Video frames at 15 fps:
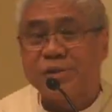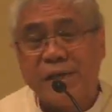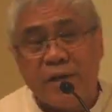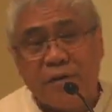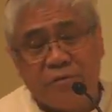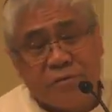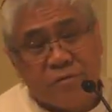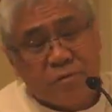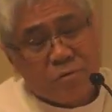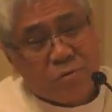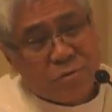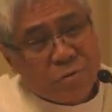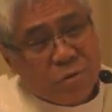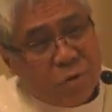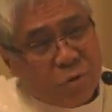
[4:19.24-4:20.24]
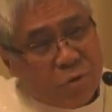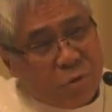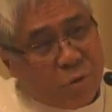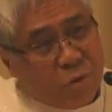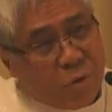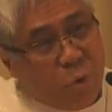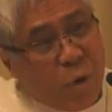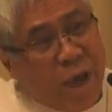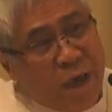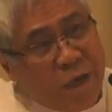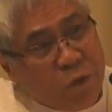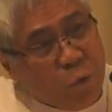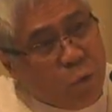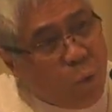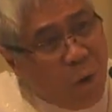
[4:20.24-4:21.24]
yourself where
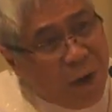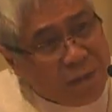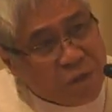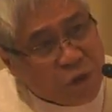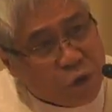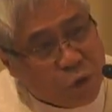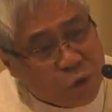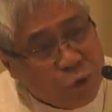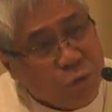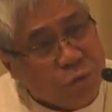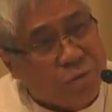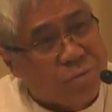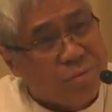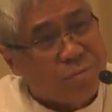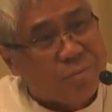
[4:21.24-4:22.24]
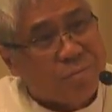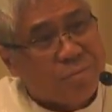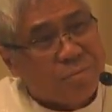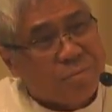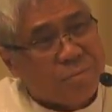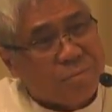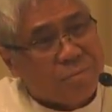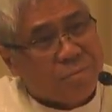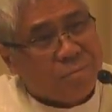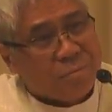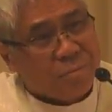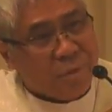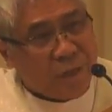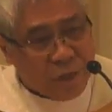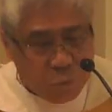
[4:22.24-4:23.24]
you once stood
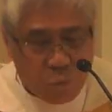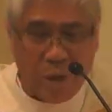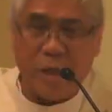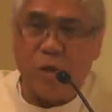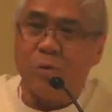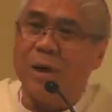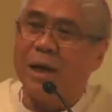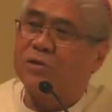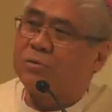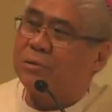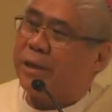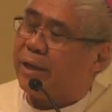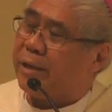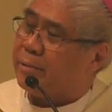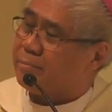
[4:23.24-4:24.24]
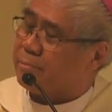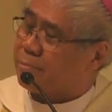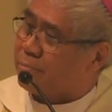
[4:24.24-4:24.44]
and where you are today.